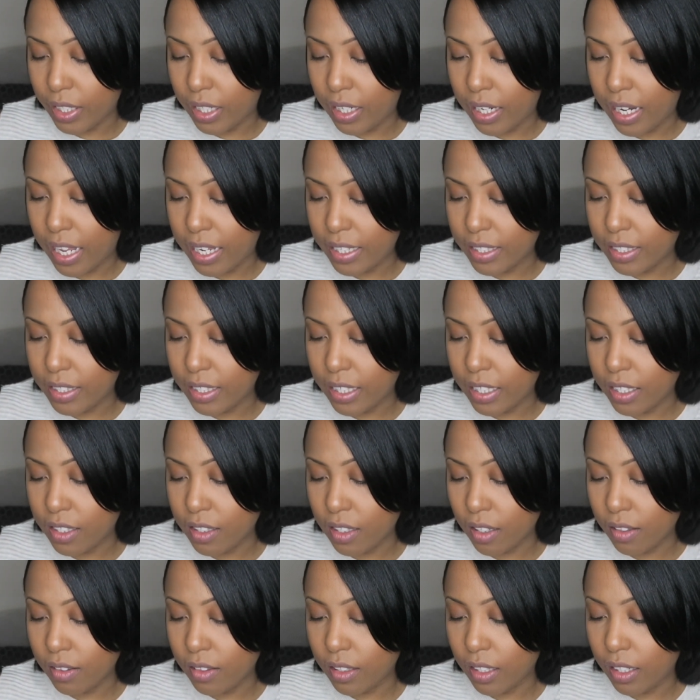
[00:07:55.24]
Let's see
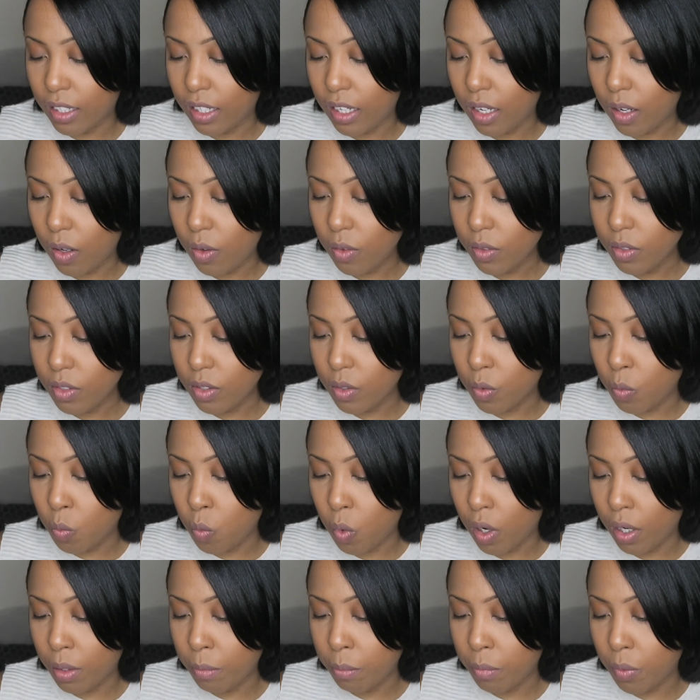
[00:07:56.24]
something else.
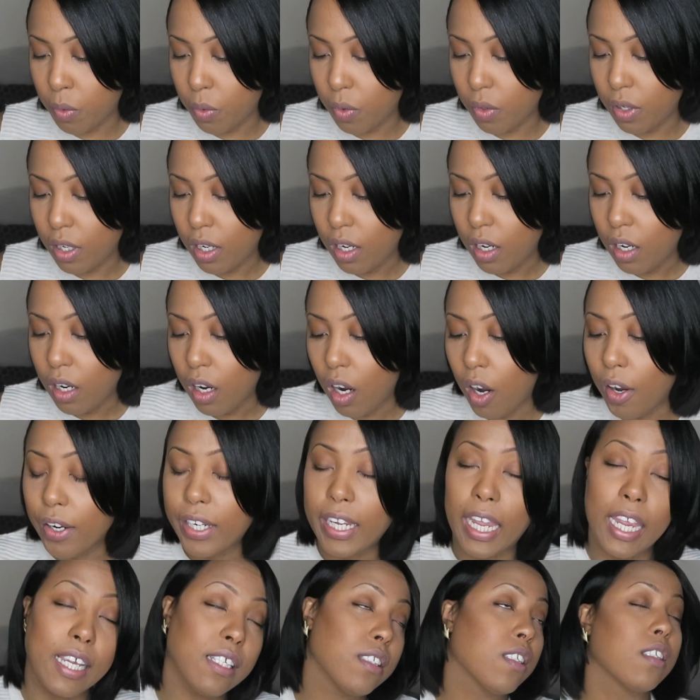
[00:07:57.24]
One more.
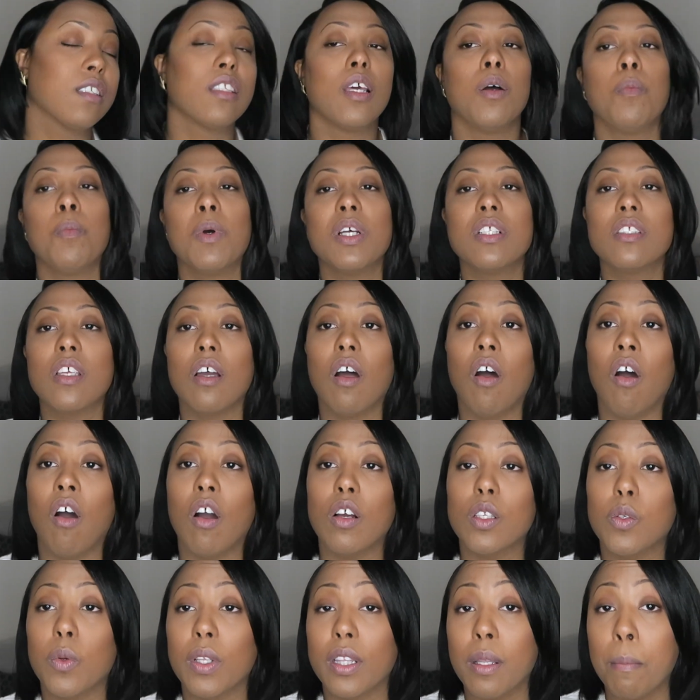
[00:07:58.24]
Okay, so someone's
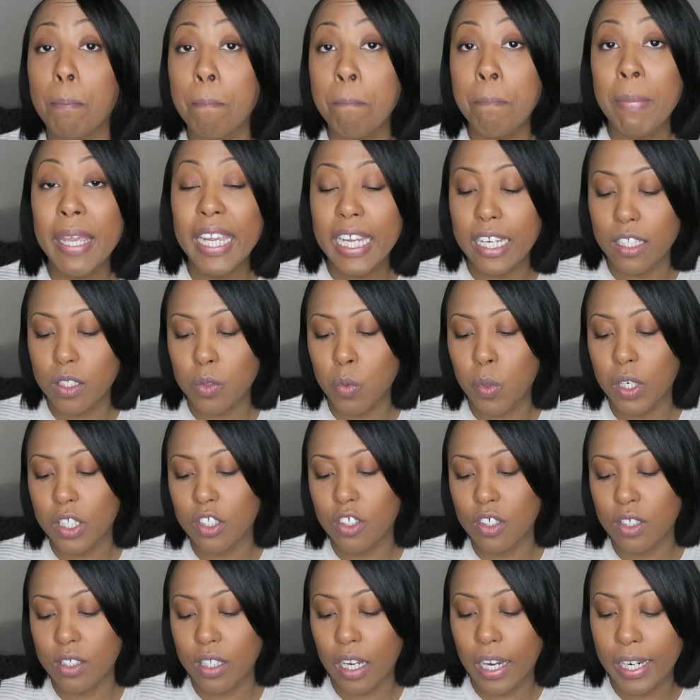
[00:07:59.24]
asked, one of the biggest
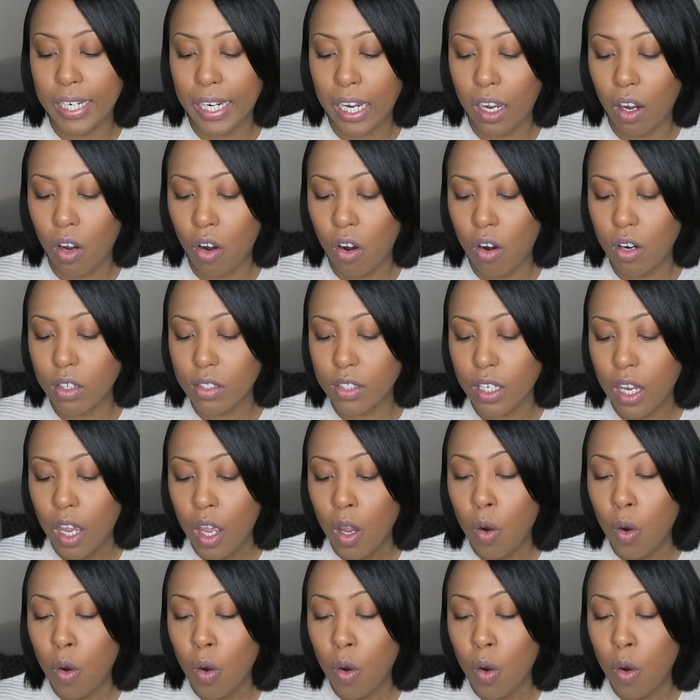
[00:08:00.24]
questions I get asked,